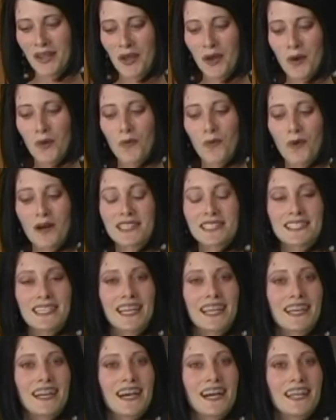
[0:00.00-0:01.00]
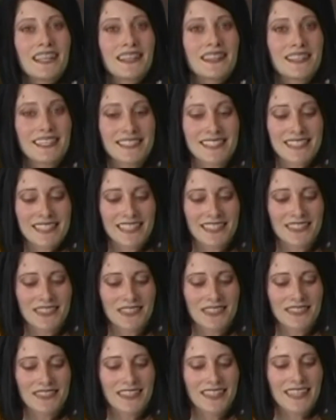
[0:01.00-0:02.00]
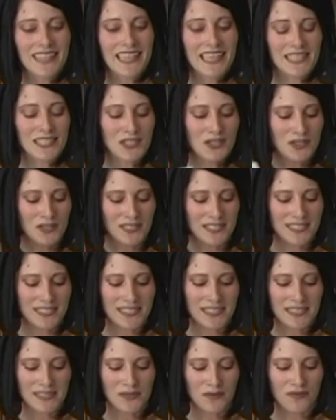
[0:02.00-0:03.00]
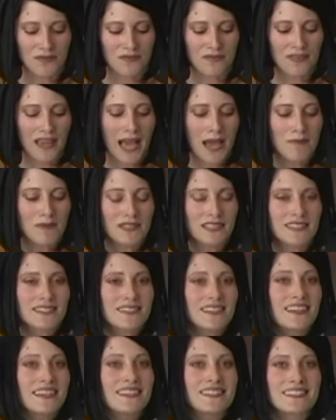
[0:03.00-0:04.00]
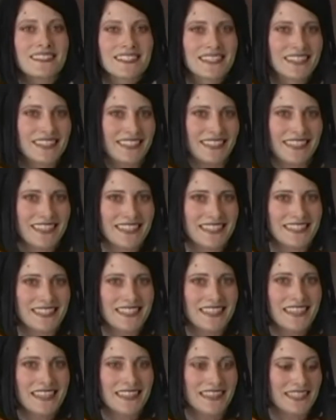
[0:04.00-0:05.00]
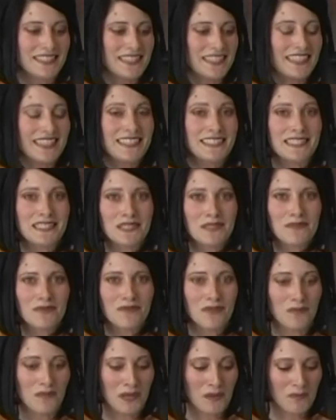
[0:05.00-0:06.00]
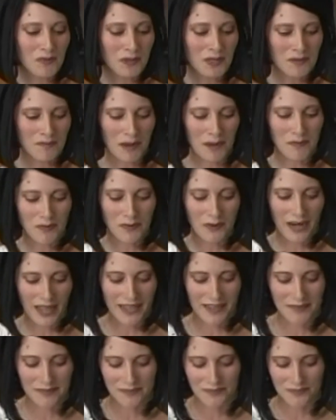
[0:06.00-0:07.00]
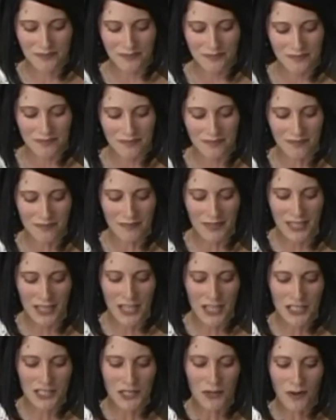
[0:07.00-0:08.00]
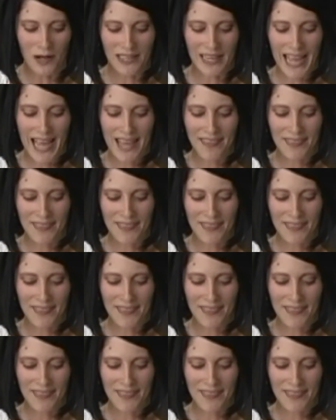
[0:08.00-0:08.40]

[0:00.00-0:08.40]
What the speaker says: Once I cut the seal, it turns into this fabulous instant yeast that's easy for me to put in my bread. So I'll add